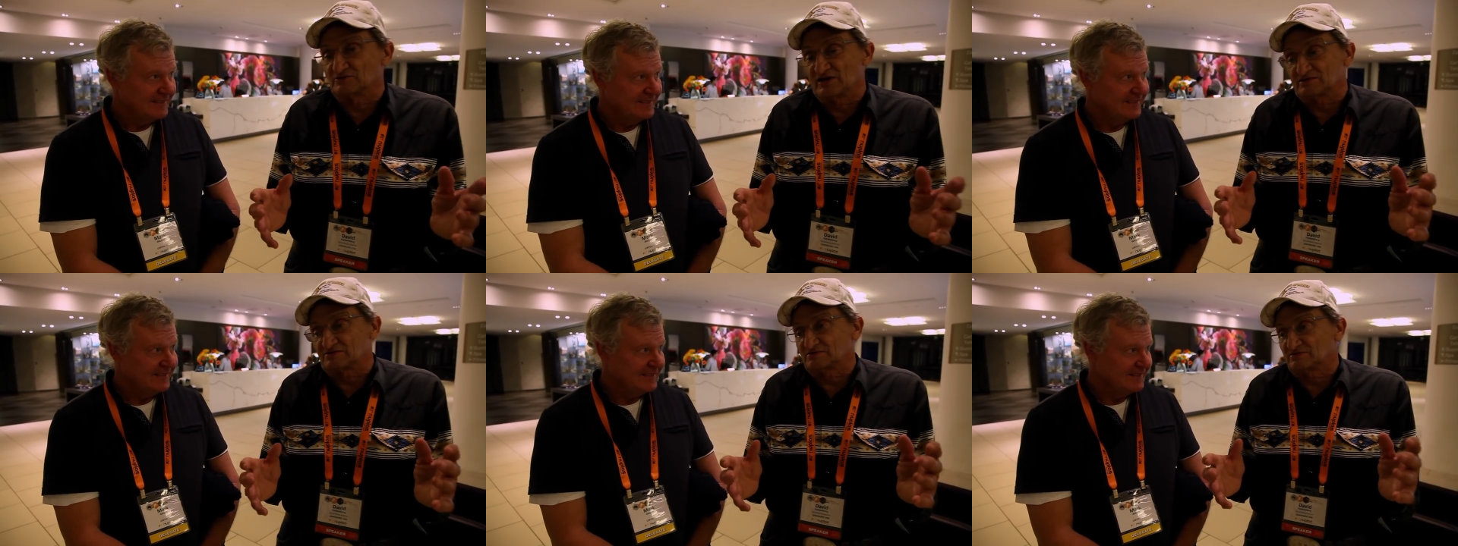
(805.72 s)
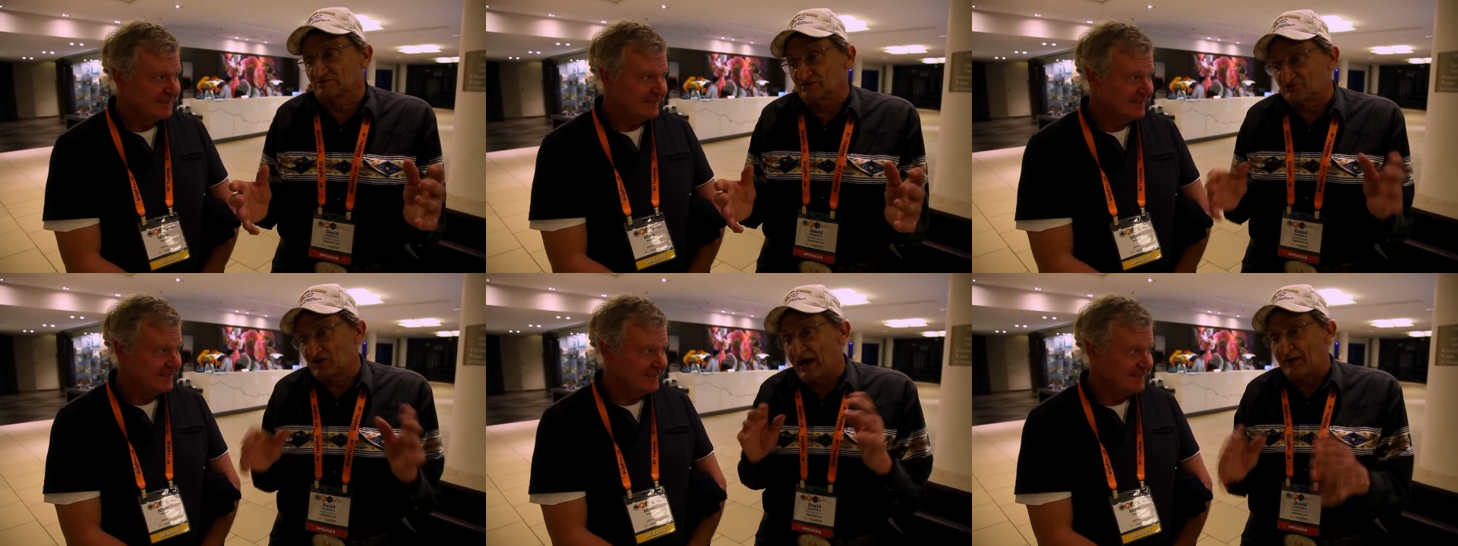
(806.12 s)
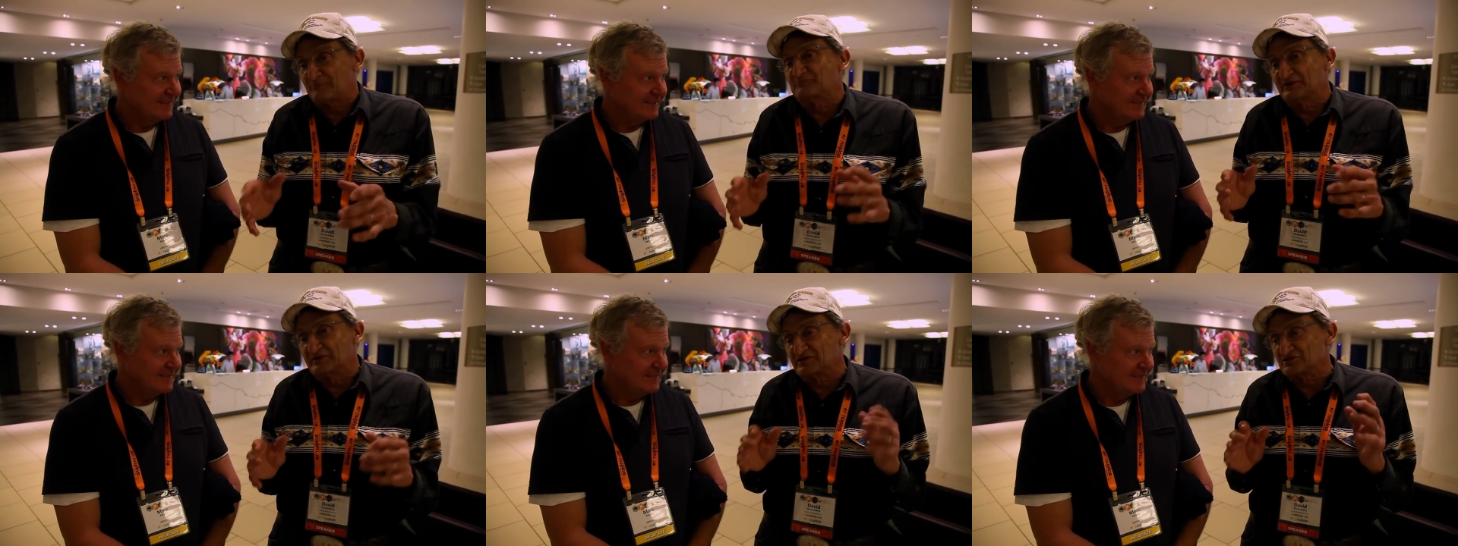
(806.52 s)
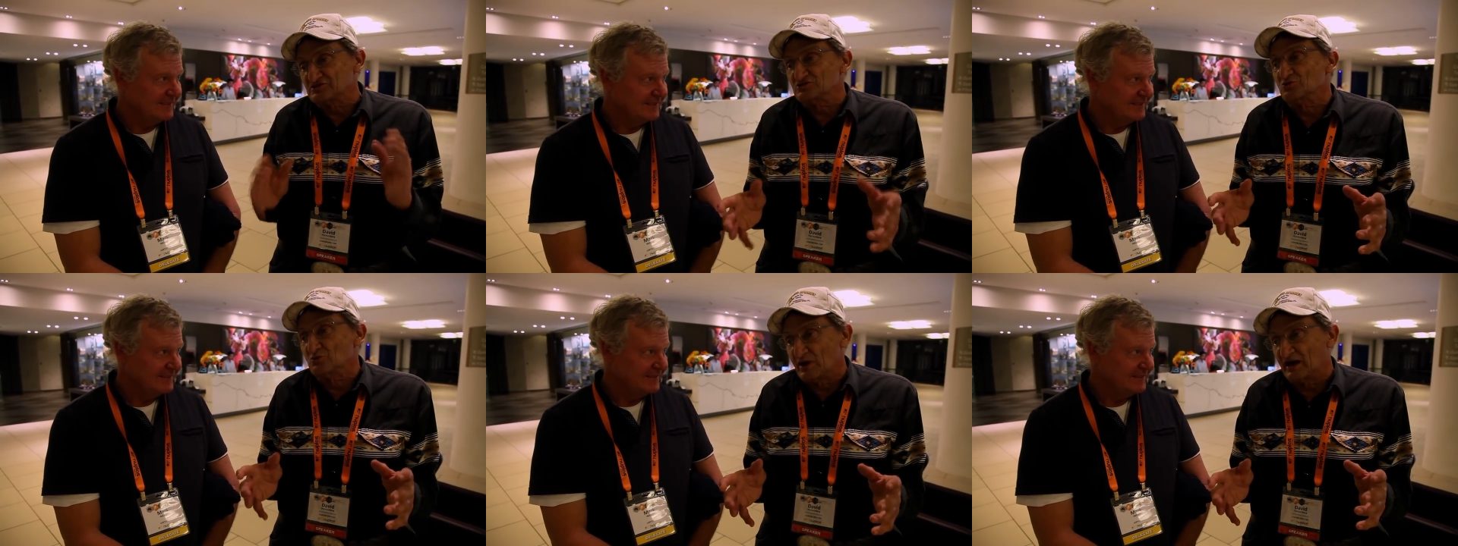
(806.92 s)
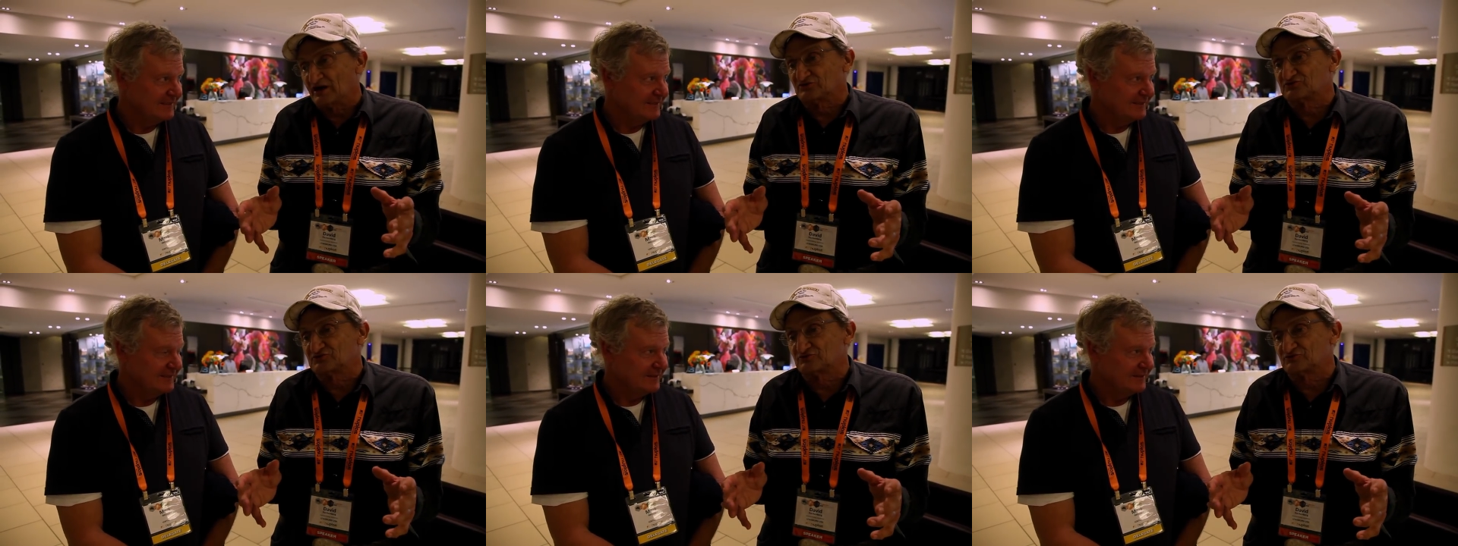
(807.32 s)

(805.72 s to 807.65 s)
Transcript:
Speaker 1: that it's happening in the U.S.